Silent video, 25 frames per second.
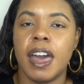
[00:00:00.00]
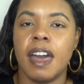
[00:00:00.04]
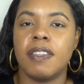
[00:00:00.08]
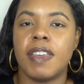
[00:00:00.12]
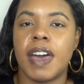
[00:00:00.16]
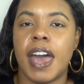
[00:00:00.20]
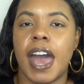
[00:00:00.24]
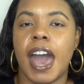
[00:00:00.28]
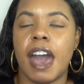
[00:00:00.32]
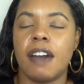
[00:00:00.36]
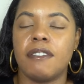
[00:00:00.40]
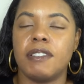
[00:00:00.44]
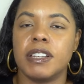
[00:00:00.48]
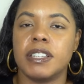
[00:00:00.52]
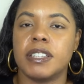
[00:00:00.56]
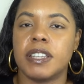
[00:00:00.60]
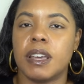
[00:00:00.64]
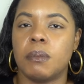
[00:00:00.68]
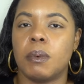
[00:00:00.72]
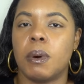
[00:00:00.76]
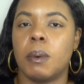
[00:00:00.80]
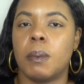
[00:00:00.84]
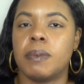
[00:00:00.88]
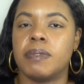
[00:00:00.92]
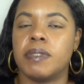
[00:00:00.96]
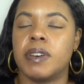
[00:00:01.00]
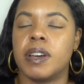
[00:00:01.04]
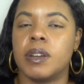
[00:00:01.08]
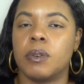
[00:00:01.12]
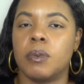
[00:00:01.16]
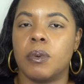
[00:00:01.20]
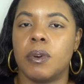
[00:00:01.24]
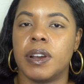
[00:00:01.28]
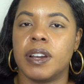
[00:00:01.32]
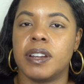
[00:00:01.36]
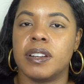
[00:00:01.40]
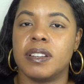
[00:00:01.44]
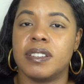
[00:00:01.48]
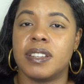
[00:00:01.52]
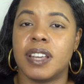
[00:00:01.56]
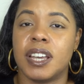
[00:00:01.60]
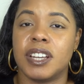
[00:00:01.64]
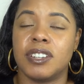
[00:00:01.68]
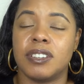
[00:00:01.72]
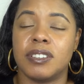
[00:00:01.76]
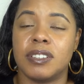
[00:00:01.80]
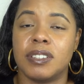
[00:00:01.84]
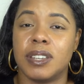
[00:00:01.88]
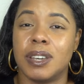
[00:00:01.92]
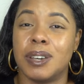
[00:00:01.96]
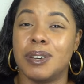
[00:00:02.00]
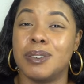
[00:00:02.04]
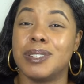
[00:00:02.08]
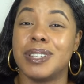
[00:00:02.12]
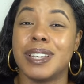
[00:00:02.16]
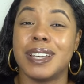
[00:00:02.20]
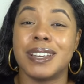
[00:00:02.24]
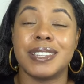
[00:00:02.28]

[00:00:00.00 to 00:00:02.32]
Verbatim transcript: that having someone with good organization skills